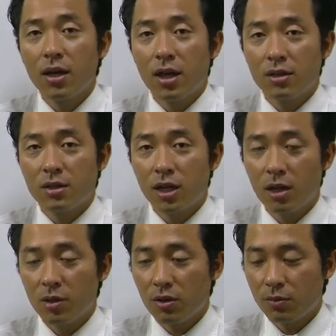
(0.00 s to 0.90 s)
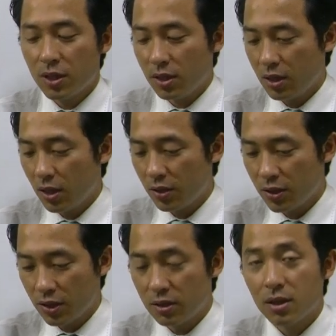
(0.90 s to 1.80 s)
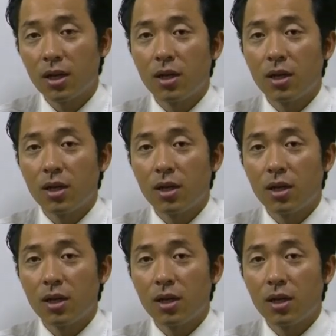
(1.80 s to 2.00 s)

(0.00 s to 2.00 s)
at the timing of the inheritance,